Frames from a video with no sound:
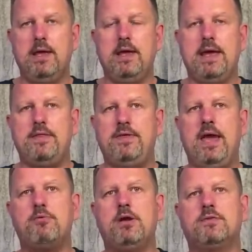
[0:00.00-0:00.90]
In the
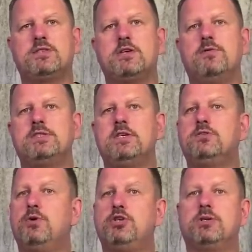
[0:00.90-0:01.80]
area of services,
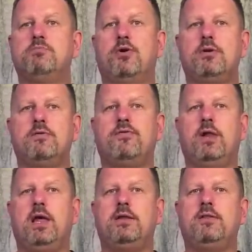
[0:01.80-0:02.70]
which is important for
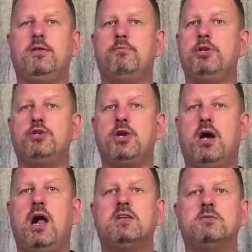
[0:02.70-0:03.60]
London, the British are
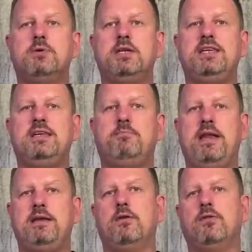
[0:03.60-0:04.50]
ultimately
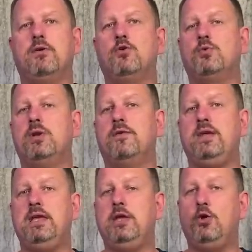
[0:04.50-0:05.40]
dependent on the goodwill of the
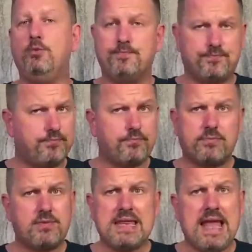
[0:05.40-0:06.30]
EU
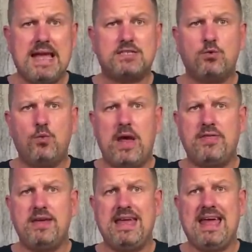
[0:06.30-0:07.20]
as to
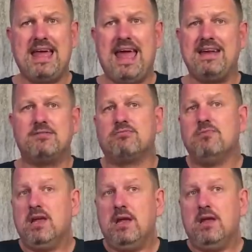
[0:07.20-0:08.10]
whether and
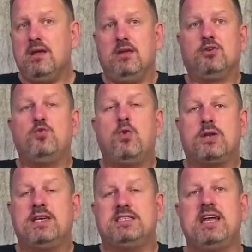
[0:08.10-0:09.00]
to what
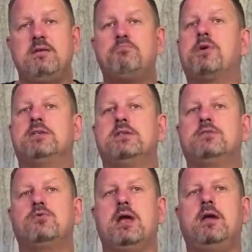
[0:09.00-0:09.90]
extent
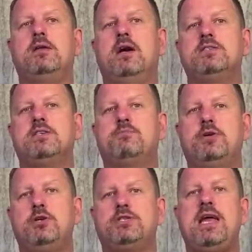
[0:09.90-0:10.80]
Brussels recognizes
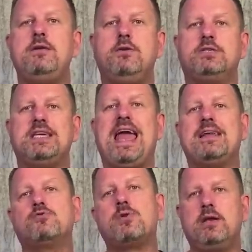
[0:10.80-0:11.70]
British standards
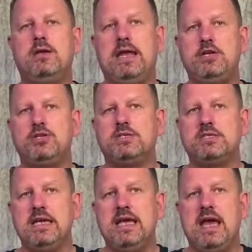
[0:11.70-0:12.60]
and regulations
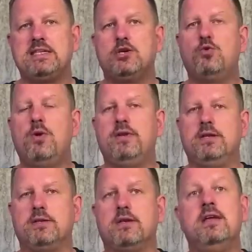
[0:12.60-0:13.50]
as
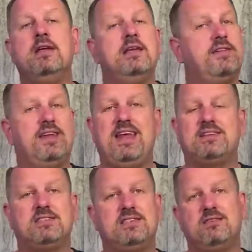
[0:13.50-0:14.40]
equivalent. That
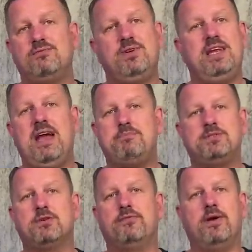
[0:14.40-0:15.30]
hasn't really happened
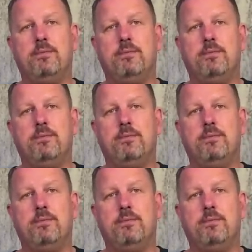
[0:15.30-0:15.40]
so far.